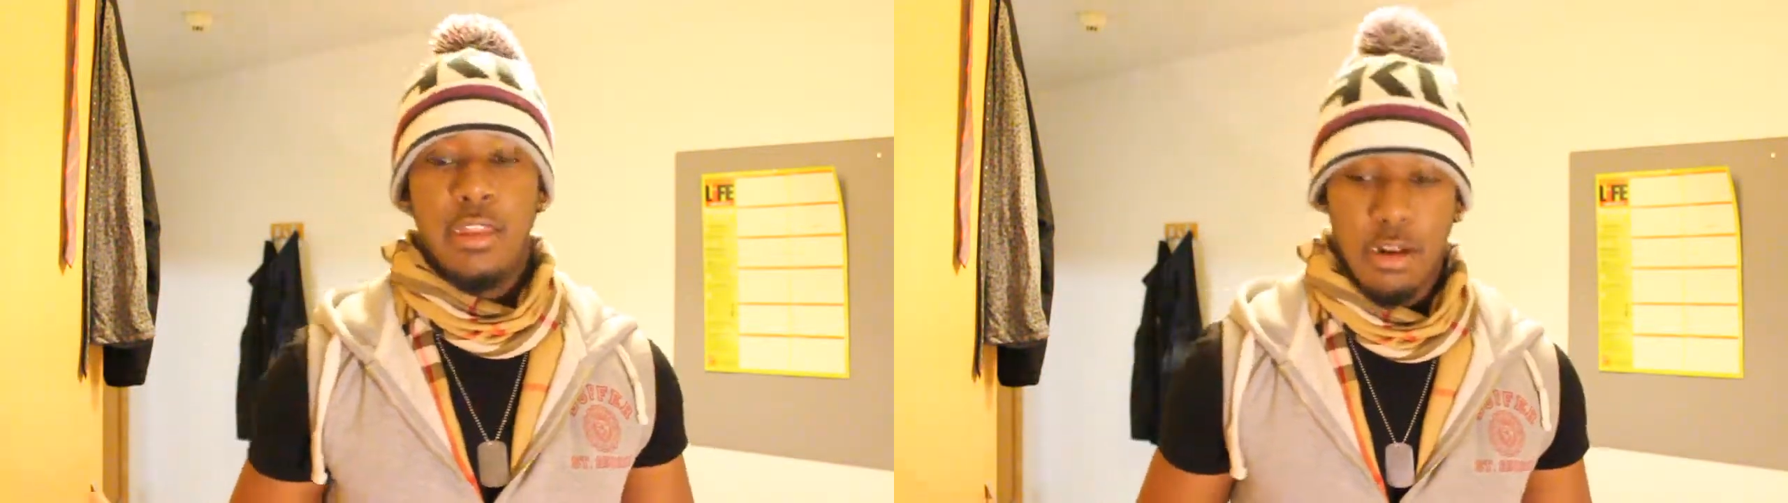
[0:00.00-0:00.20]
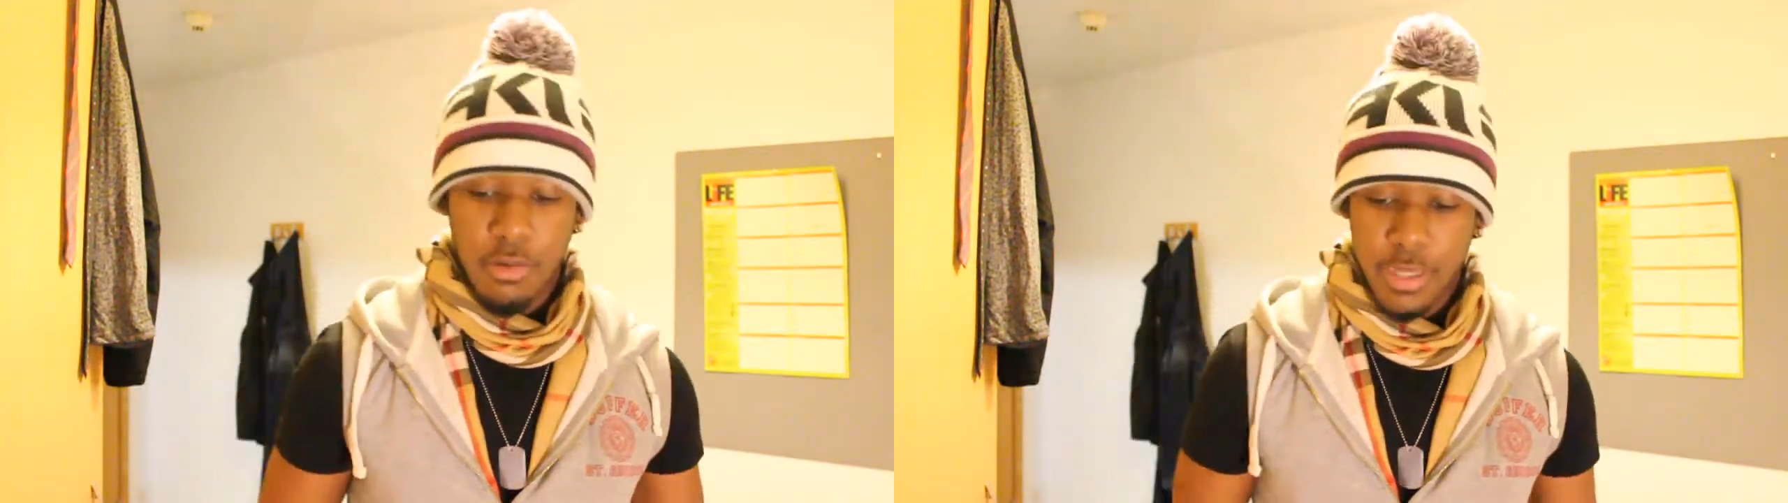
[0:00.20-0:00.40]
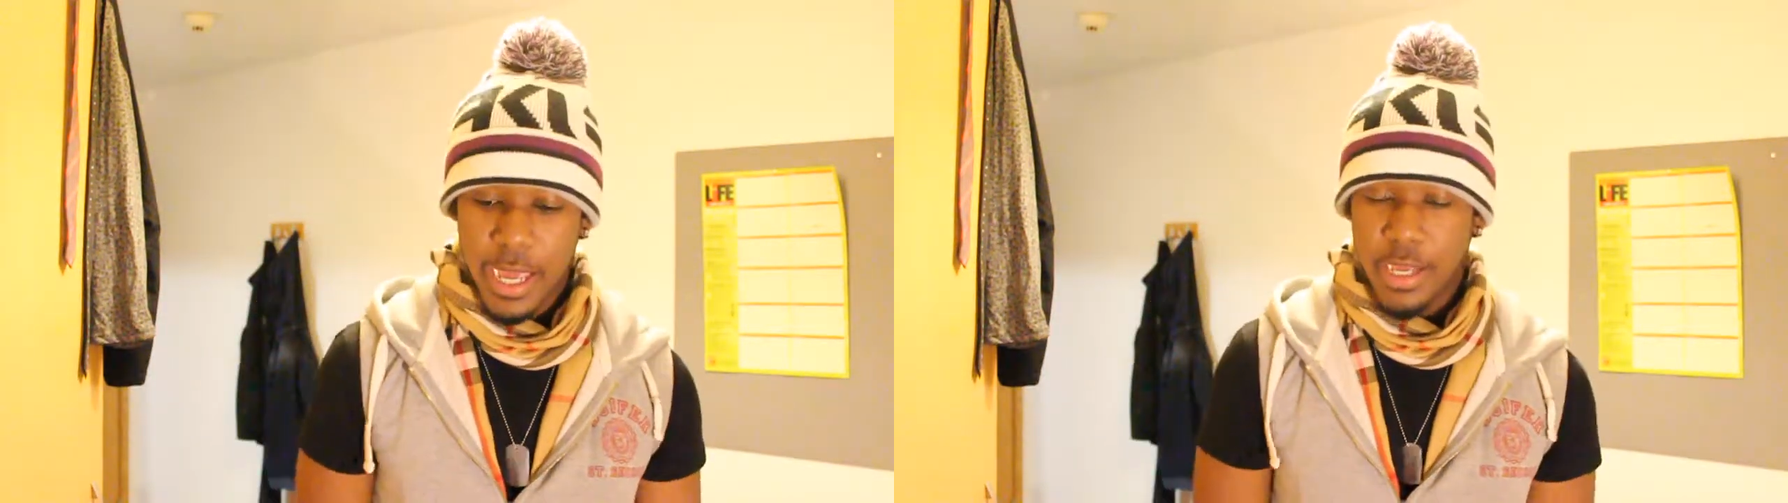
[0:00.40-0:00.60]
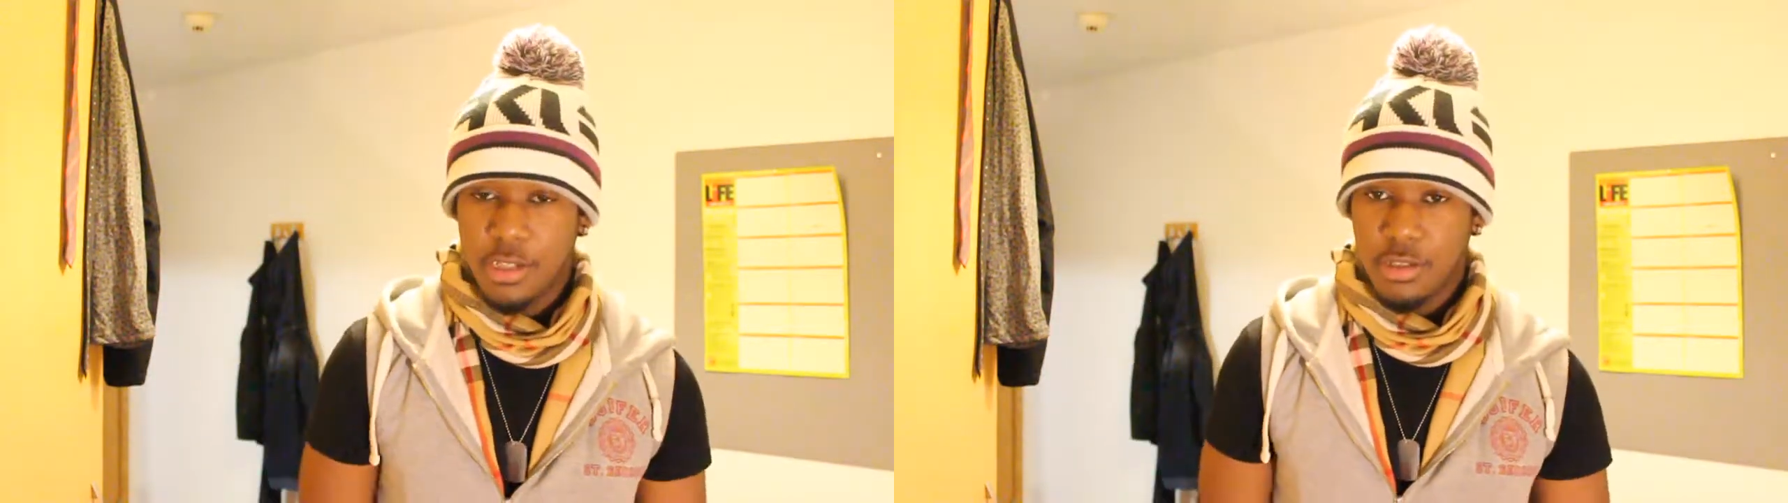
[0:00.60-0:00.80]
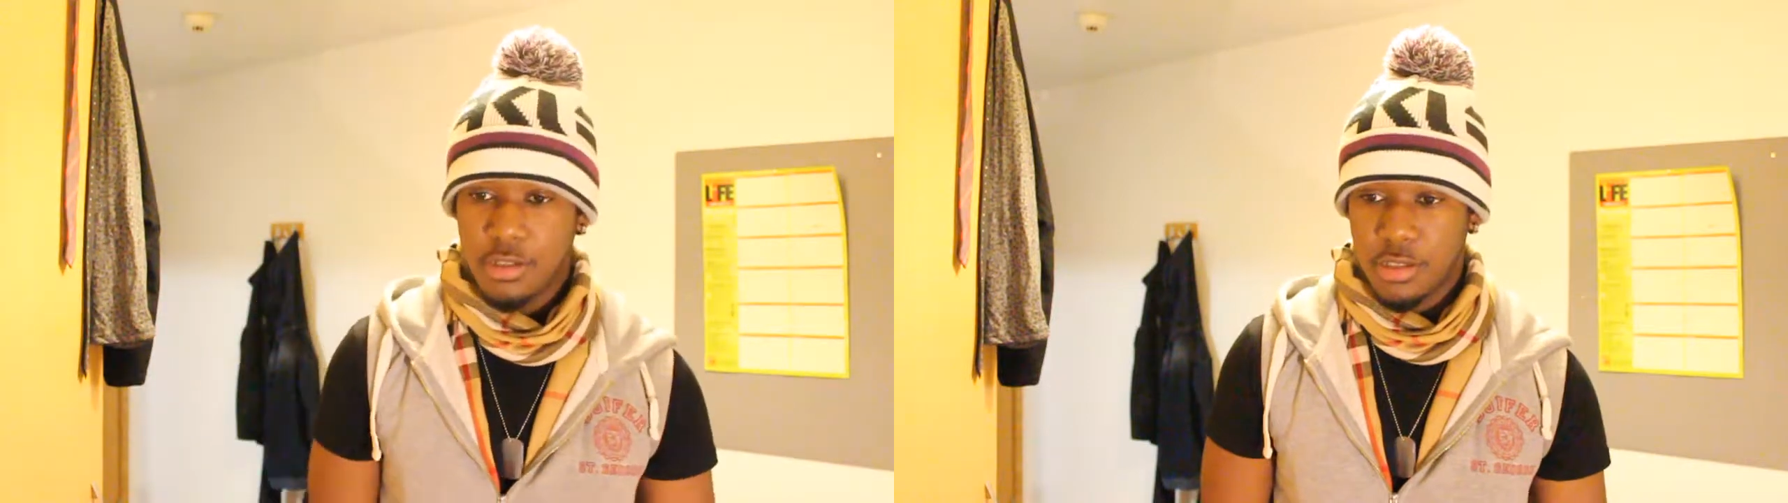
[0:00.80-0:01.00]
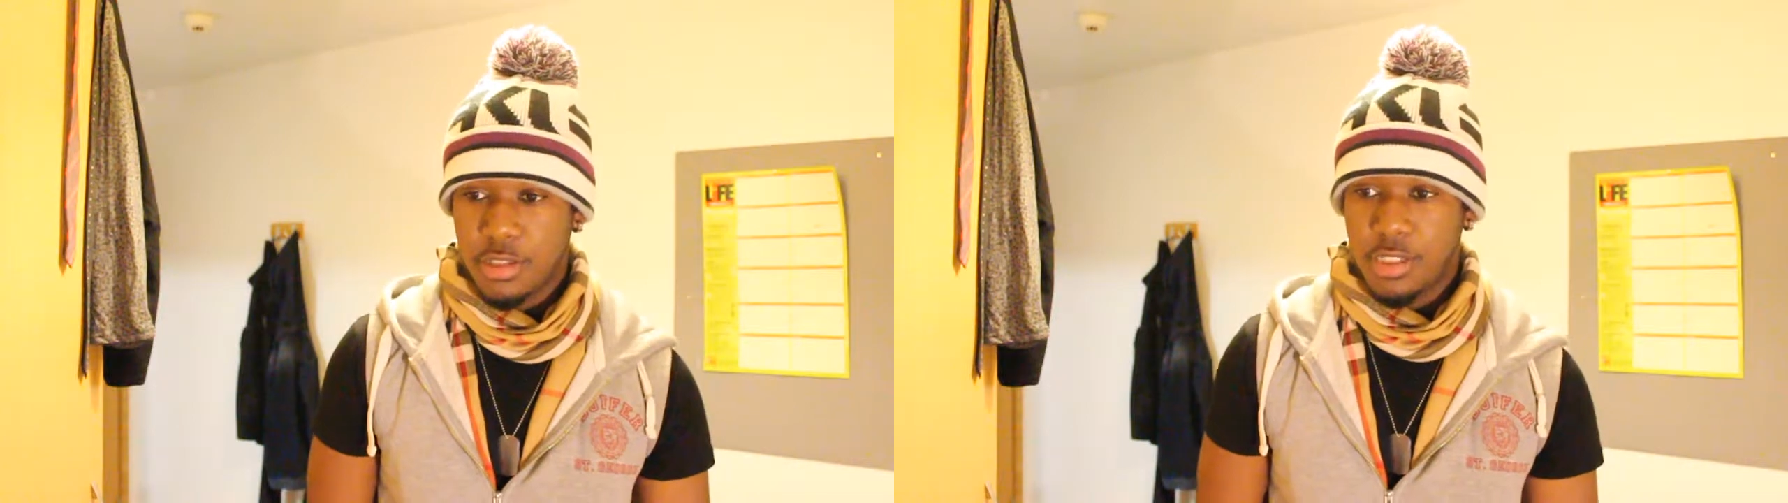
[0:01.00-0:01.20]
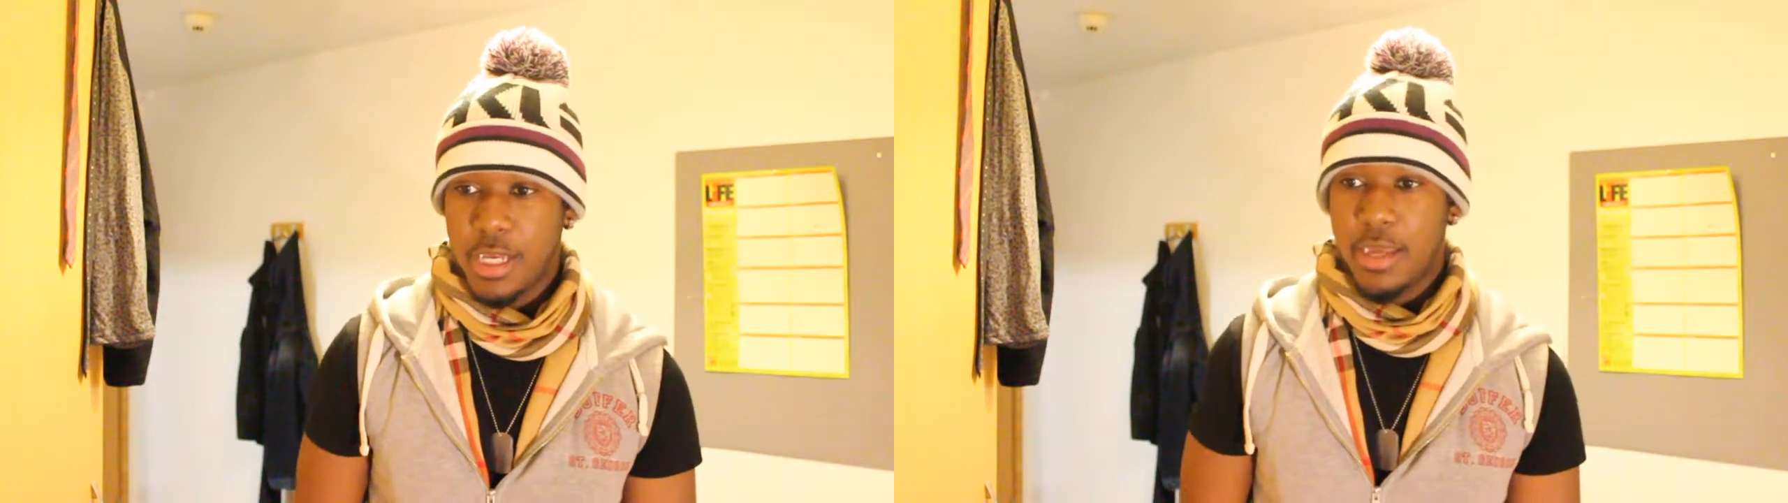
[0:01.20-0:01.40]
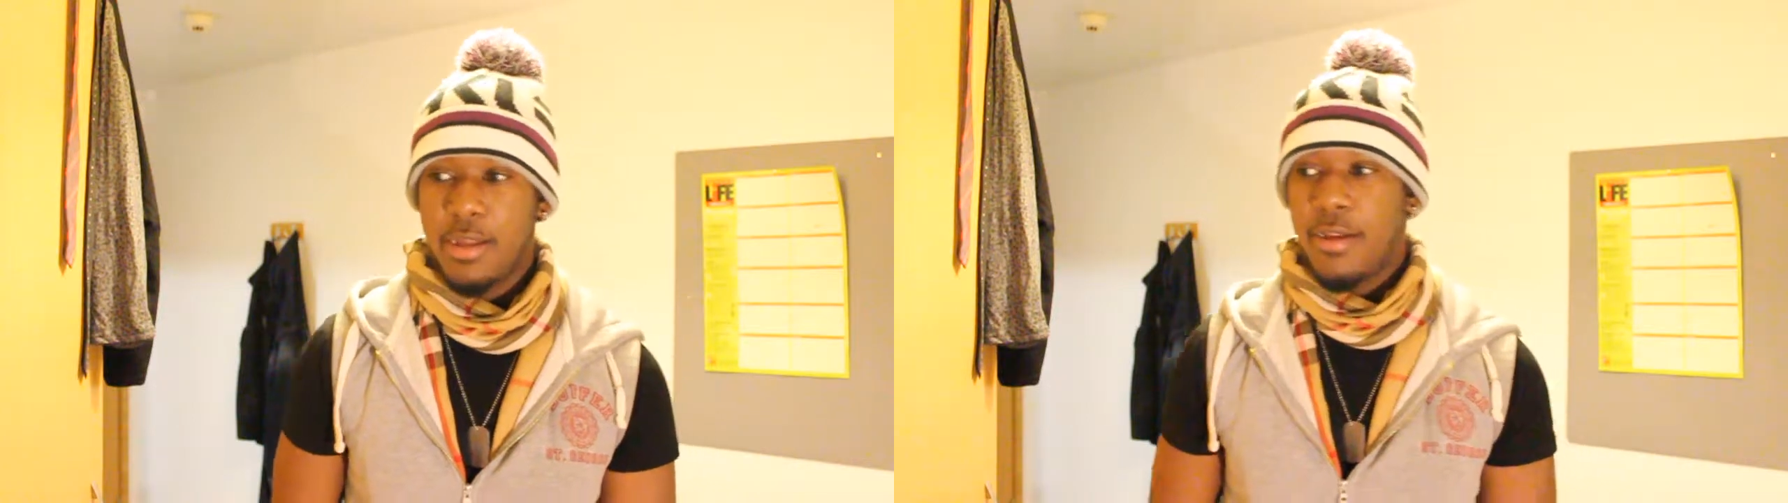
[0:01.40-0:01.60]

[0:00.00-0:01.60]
locations and shit.